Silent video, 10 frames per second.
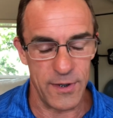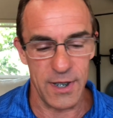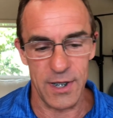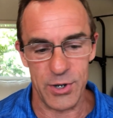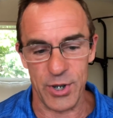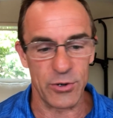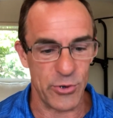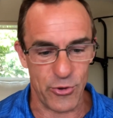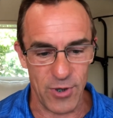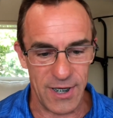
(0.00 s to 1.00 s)
the signal
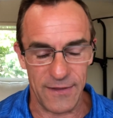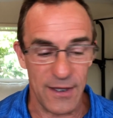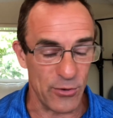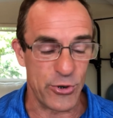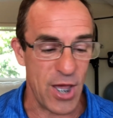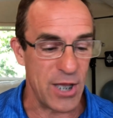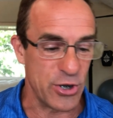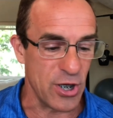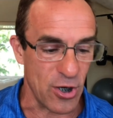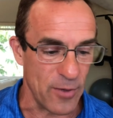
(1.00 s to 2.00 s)
strength, it'll
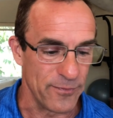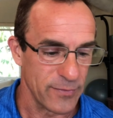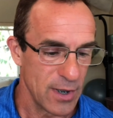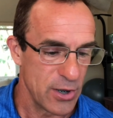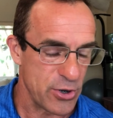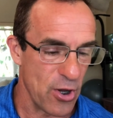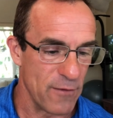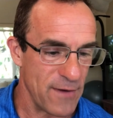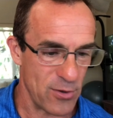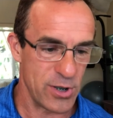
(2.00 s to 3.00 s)
change here. So
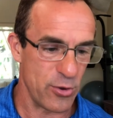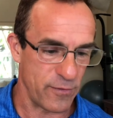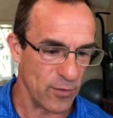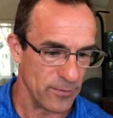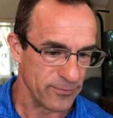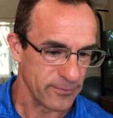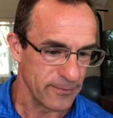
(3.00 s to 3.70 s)
very useful.